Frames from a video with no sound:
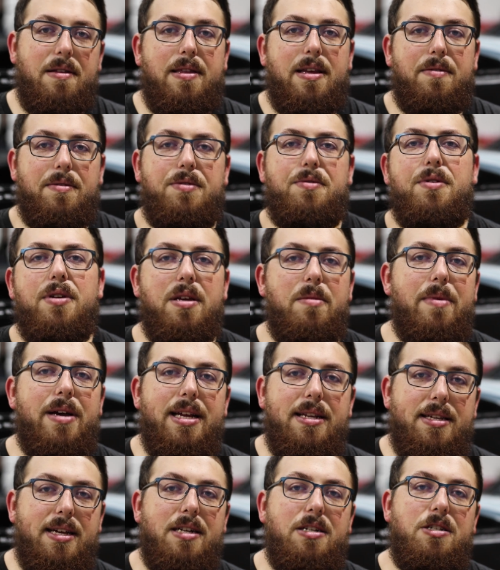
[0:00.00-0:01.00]
That was really my
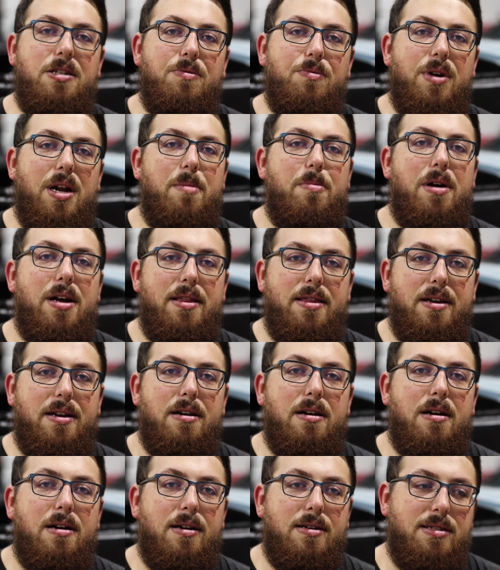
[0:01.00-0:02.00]
intention when I bought the
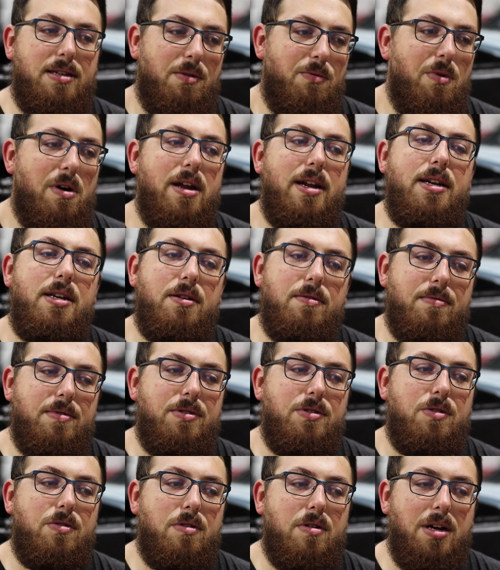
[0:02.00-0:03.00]
cars. I wanted to
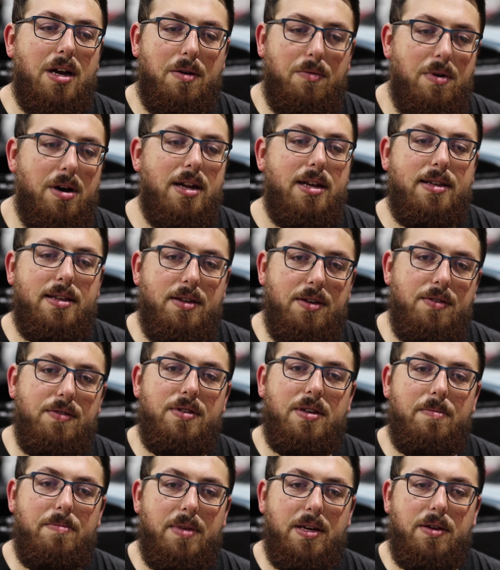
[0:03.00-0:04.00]
restore it. I wanted to do
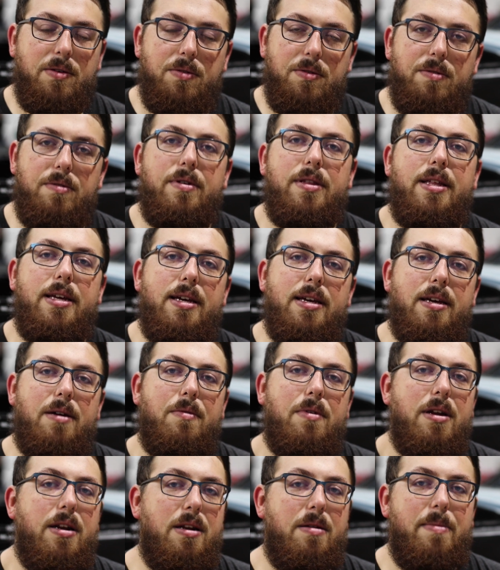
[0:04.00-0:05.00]
something cool with it. I
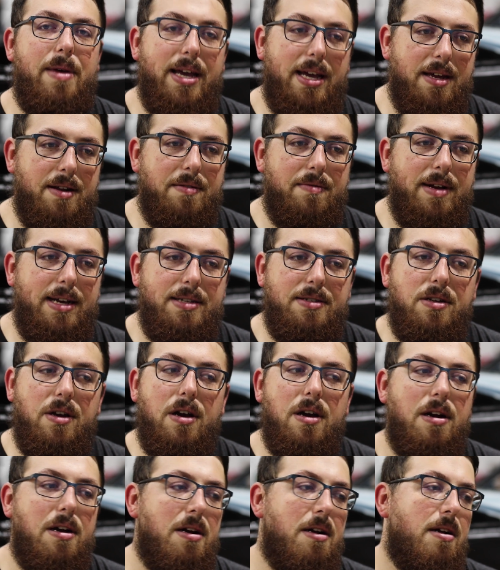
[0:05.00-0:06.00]
wanted to make it a race
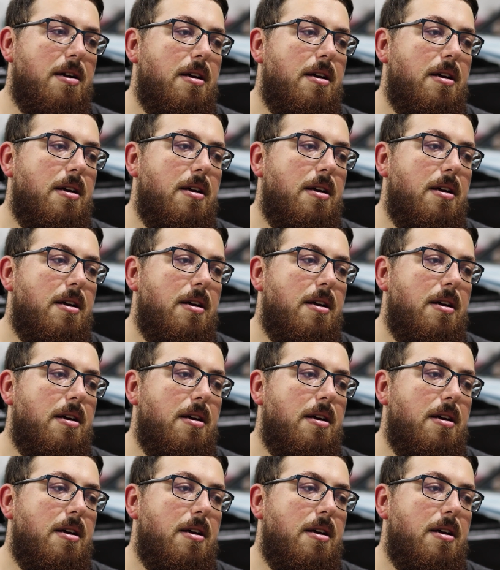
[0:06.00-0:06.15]
car.